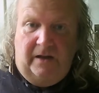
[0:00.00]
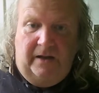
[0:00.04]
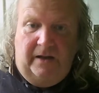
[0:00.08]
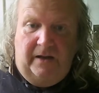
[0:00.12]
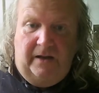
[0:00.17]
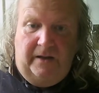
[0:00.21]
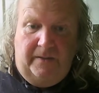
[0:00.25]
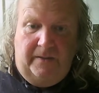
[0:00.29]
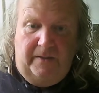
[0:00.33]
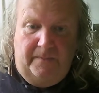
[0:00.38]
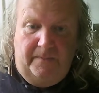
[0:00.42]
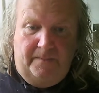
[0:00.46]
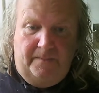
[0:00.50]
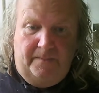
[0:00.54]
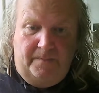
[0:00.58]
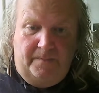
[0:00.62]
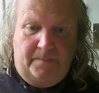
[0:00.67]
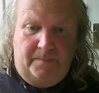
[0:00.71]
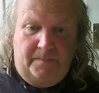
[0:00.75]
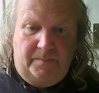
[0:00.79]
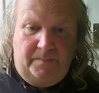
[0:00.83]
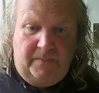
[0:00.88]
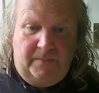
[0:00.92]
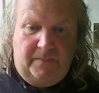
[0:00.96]

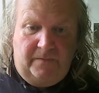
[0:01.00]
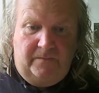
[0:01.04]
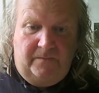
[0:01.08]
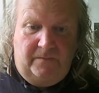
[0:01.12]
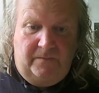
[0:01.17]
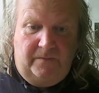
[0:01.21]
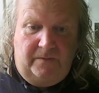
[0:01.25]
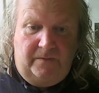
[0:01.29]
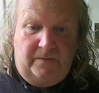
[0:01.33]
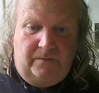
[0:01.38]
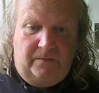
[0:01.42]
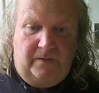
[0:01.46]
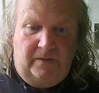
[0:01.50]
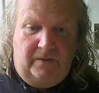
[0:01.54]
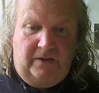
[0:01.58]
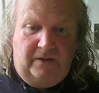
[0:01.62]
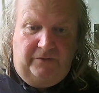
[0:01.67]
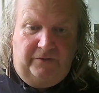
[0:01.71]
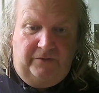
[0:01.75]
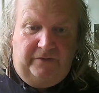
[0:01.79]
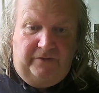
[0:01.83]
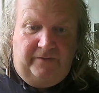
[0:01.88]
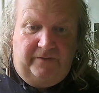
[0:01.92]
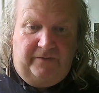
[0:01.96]
Um, right, what
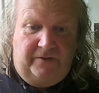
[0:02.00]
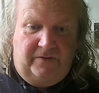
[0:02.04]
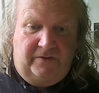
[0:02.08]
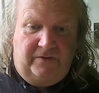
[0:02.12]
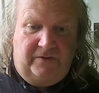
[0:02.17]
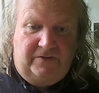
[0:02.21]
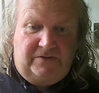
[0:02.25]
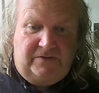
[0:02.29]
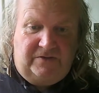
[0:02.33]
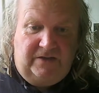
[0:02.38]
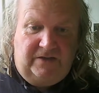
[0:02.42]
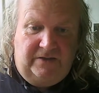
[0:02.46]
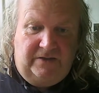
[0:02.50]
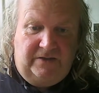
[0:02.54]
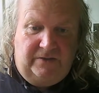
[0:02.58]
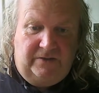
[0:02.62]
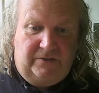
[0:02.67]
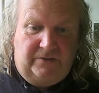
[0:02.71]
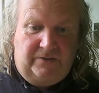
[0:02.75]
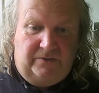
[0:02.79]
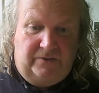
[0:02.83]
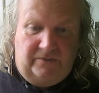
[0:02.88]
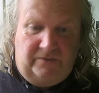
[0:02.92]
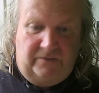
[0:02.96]
else have I got to tell
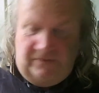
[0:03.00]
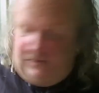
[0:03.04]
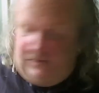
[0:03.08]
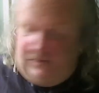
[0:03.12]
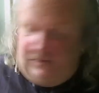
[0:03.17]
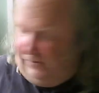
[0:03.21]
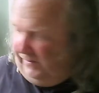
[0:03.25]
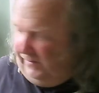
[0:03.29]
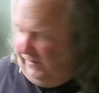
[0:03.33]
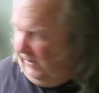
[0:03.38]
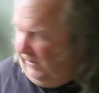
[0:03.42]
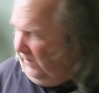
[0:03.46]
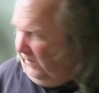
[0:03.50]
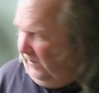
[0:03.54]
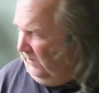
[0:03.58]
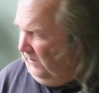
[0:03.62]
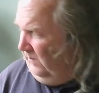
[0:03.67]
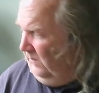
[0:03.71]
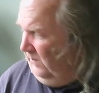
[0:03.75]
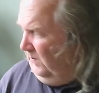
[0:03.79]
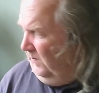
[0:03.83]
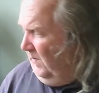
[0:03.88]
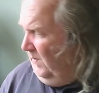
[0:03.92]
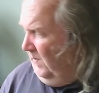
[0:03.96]
you all this week?
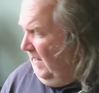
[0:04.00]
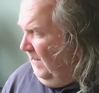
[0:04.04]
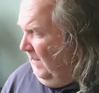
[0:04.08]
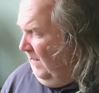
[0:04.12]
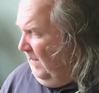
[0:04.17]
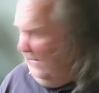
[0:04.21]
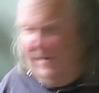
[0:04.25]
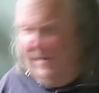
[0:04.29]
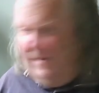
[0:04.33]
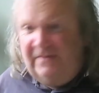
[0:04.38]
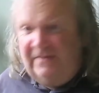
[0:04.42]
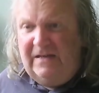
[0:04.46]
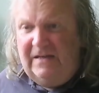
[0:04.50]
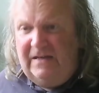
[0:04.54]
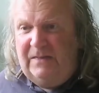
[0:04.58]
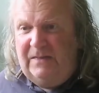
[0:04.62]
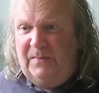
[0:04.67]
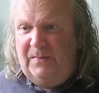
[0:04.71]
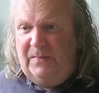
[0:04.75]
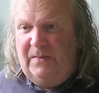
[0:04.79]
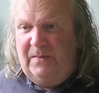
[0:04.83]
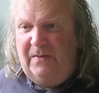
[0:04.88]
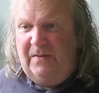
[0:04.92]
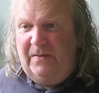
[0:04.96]
What, what's been happening? I'd
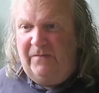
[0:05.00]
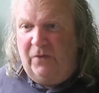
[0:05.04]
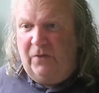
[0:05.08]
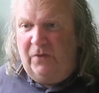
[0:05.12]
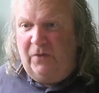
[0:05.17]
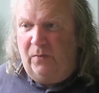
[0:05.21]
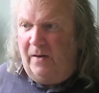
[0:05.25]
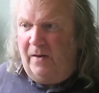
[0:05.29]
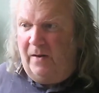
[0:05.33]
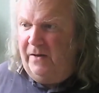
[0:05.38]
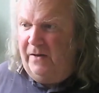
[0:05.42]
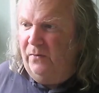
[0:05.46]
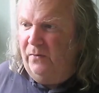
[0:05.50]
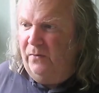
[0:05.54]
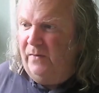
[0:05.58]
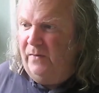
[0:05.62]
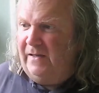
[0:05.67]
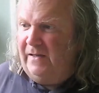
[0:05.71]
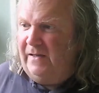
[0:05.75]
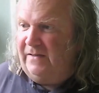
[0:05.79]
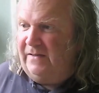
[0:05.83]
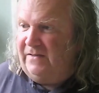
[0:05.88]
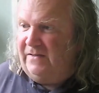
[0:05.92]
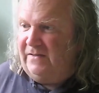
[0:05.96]
say it's been a bit of a
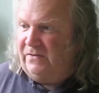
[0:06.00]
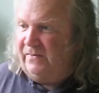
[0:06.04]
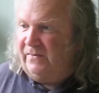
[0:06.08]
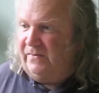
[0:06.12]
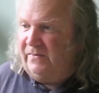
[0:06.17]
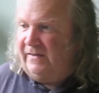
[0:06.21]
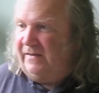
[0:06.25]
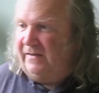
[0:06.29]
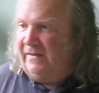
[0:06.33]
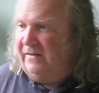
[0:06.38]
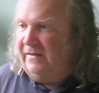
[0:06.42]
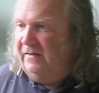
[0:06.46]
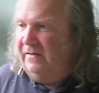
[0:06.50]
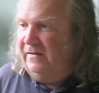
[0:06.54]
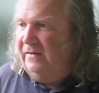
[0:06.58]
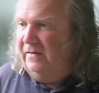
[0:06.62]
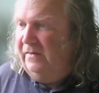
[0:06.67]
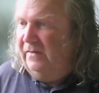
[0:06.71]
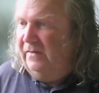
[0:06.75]
quiet week this week.